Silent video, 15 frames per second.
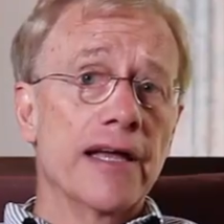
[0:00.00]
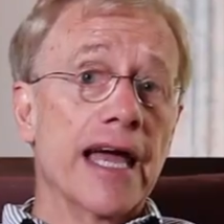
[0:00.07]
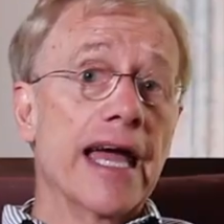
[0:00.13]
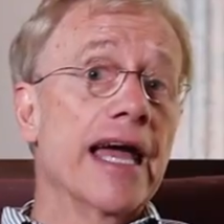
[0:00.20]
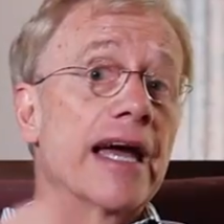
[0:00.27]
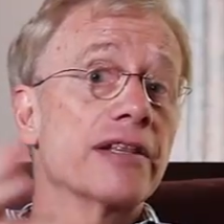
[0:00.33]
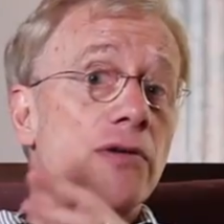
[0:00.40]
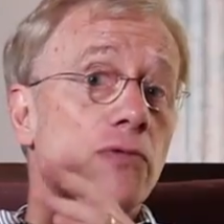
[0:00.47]

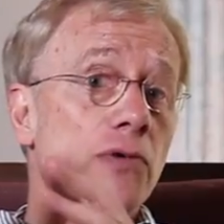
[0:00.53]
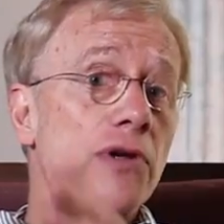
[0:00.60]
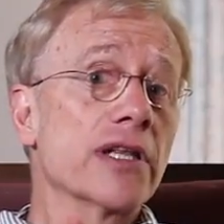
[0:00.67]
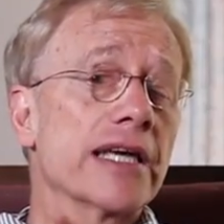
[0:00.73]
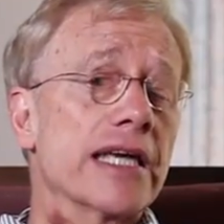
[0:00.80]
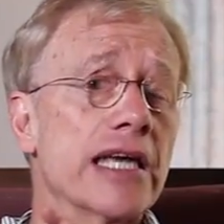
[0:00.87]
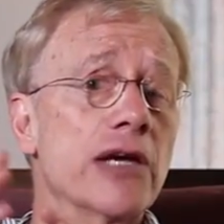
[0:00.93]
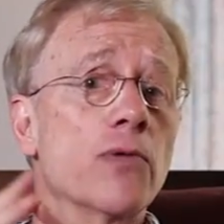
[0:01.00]
and the
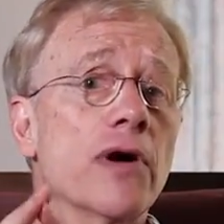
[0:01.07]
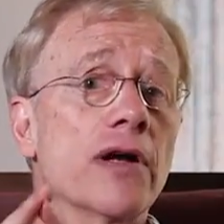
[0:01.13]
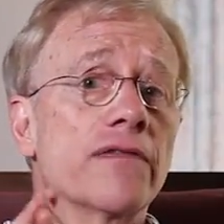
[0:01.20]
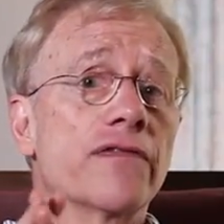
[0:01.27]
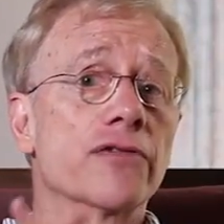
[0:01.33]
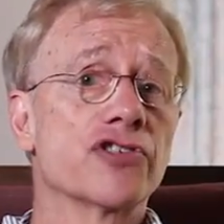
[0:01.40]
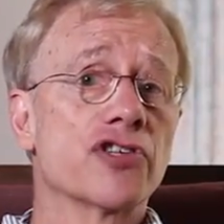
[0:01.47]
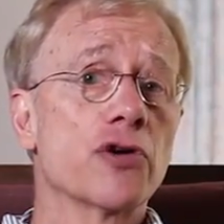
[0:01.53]
really key one
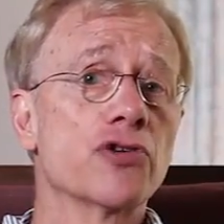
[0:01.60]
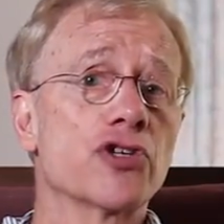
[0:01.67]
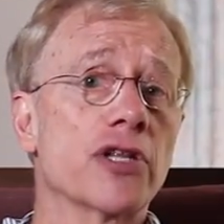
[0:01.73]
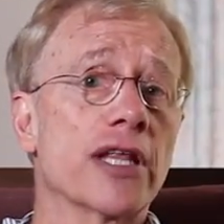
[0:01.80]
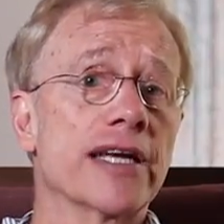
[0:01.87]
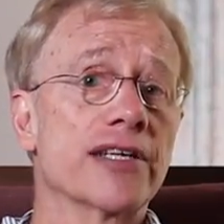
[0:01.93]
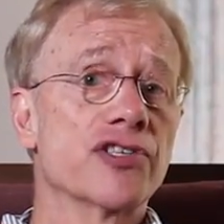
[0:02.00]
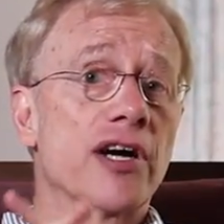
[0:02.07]
for
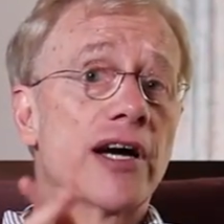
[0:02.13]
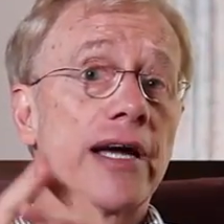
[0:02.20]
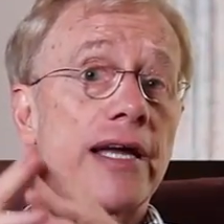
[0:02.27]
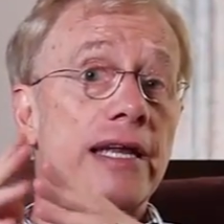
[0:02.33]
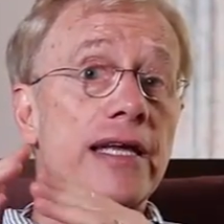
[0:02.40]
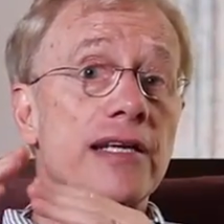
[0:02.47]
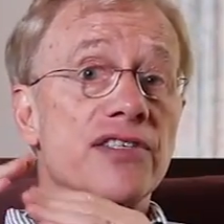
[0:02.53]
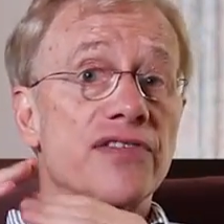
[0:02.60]
social
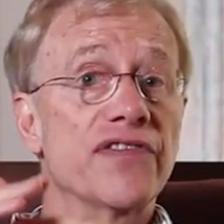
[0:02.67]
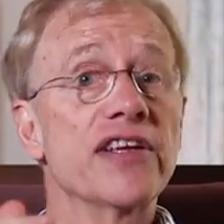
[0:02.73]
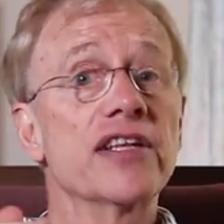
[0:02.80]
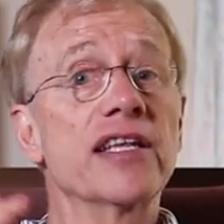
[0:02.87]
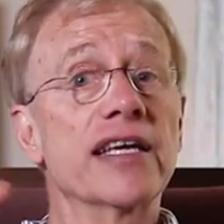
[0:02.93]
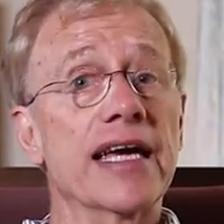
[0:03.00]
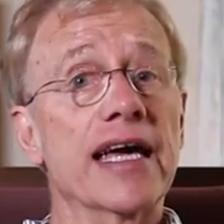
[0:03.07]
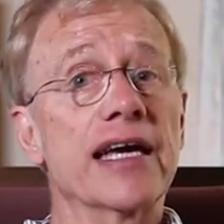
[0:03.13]
anxiety is
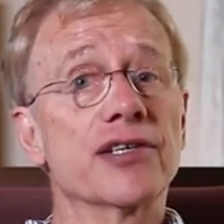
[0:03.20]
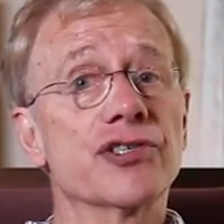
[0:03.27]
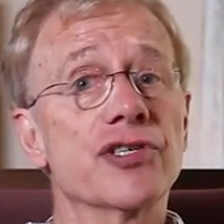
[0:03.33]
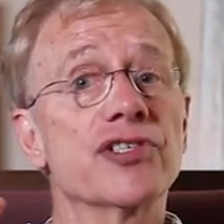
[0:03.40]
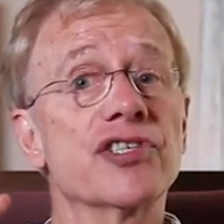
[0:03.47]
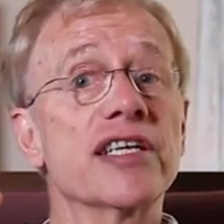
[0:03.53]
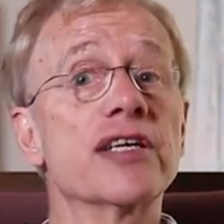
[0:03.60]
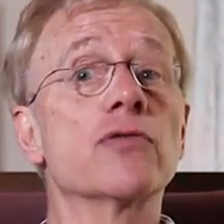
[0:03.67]
feeling
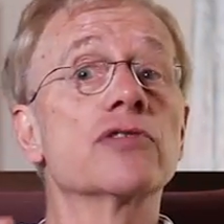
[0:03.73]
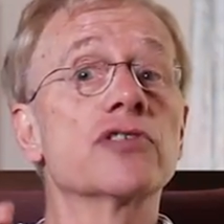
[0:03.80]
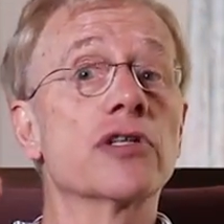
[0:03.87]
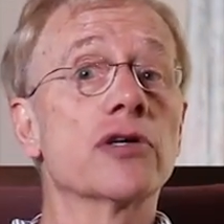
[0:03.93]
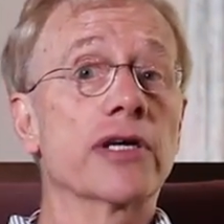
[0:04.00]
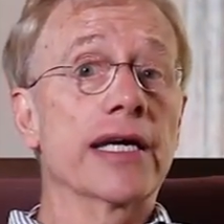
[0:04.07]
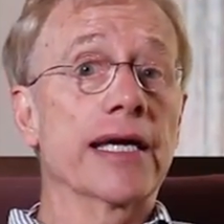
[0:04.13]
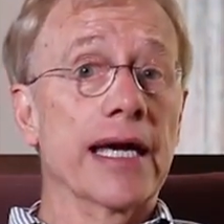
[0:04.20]
anxious equals
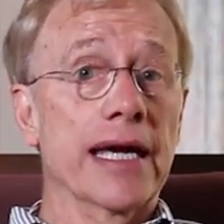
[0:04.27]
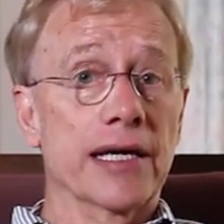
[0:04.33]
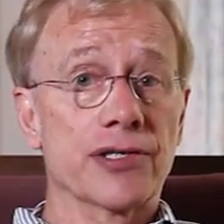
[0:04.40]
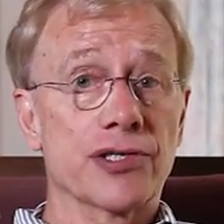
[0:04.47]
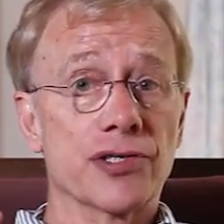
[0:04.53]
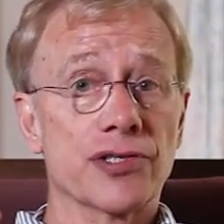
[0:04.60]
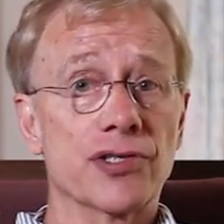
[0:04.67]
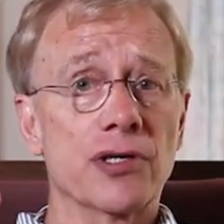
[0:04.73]
looking
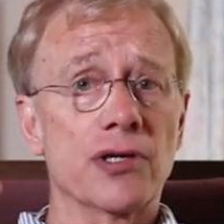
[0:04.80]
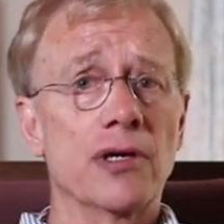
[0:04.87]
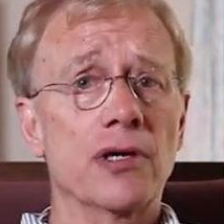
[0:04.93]
anxious.